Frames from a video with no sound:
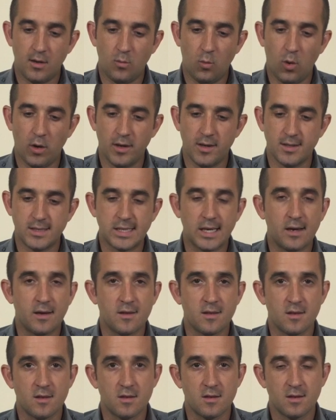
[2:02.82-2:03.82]
and what it
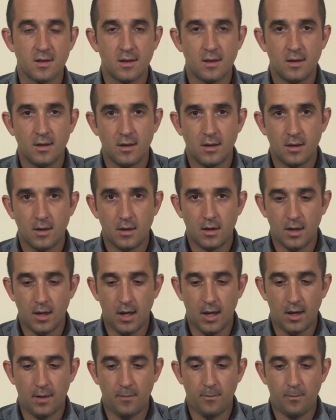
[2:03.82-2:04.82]
does is,
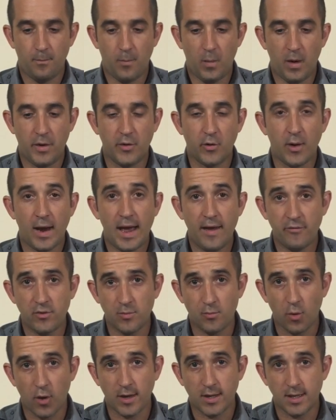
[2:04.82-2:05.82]
uh, under heavy
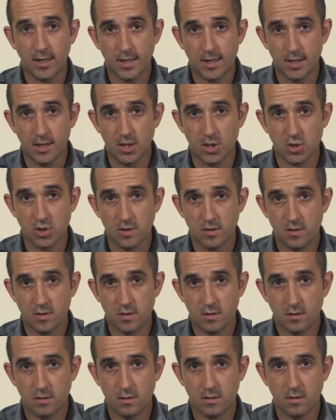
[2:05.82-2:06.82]
braking
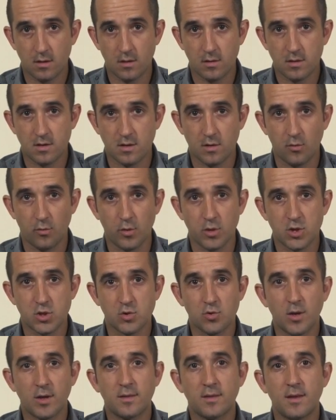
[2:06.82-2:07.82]
conditions, starts to
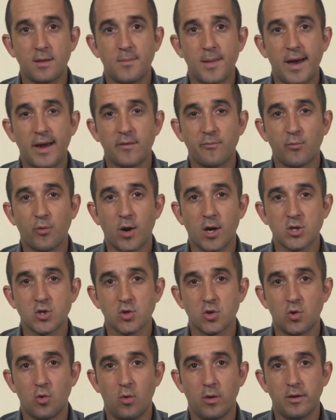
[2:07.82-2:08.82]
restrict the amount of
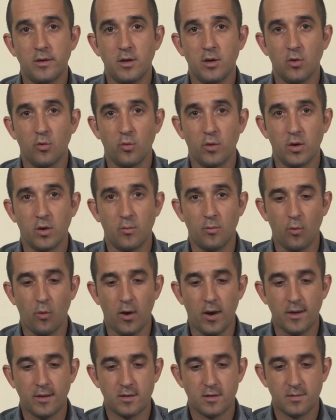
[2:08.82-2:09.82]
pressure going to your rear
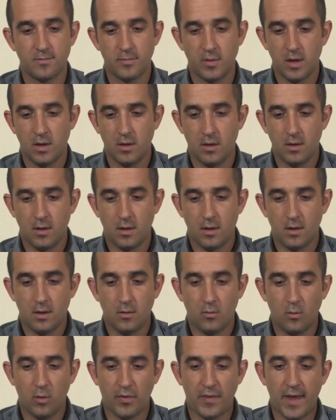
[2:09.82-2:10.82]
brakes.
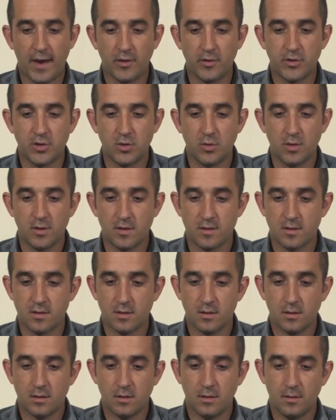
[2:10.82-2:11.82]
What that'll do
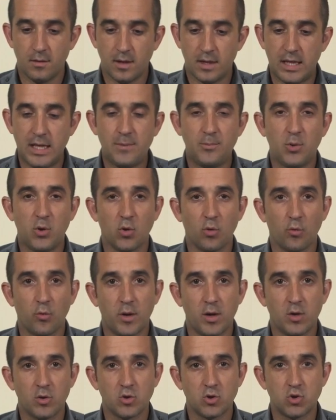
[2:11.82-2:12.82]
is keep your
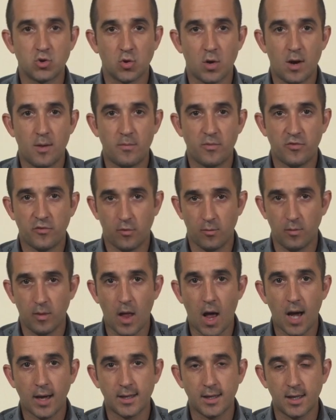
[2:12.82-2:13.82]
rear drums from
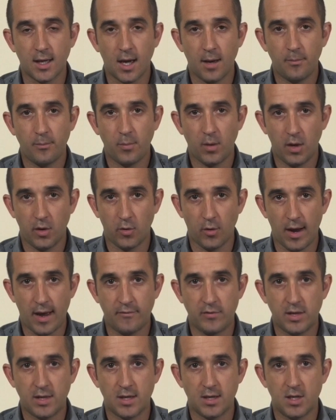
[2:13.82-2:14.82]
locking up under
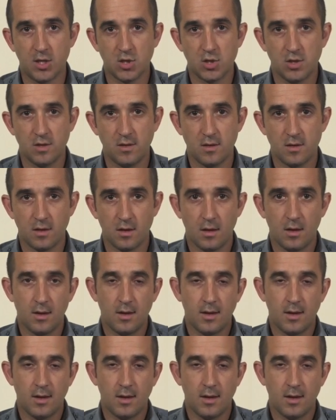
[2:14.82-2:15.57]
heavy conditions